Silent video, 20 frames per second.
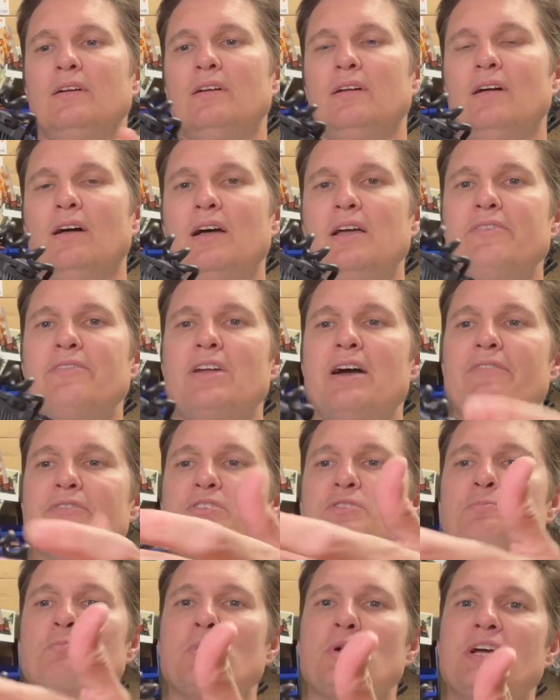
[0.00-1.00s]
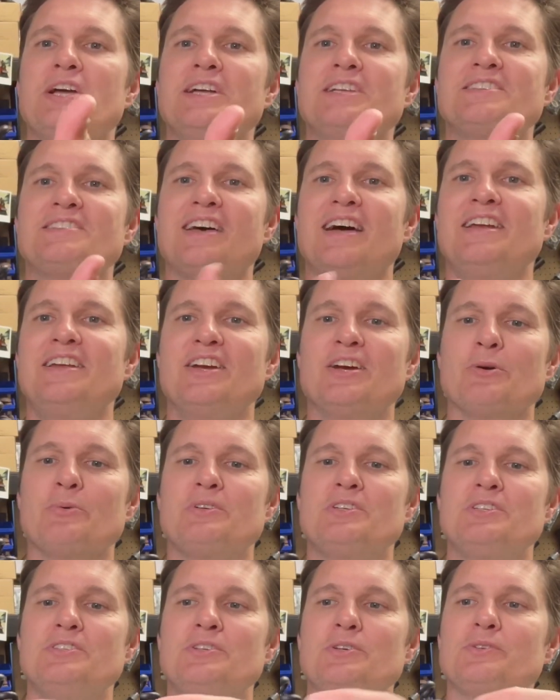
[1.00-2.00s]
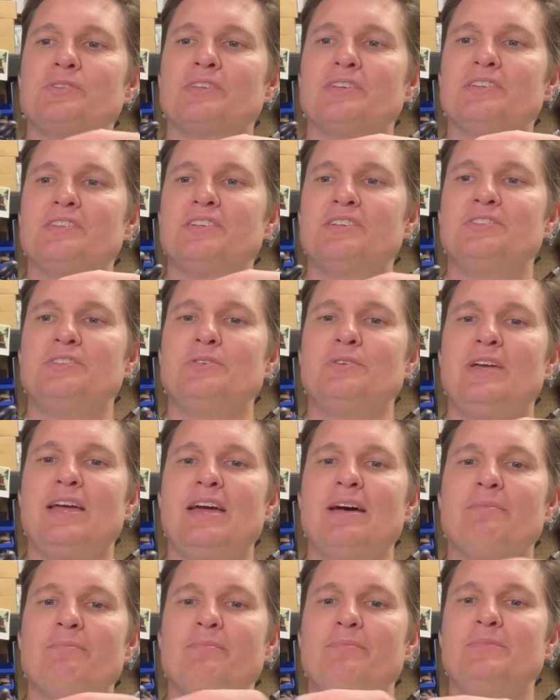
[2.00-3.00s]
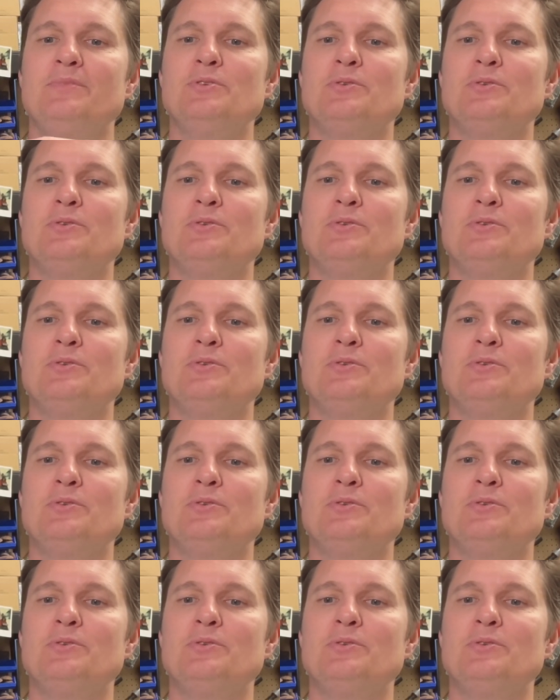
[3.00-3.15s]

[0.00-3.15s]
I even have a spring inside here, which is useless because you can't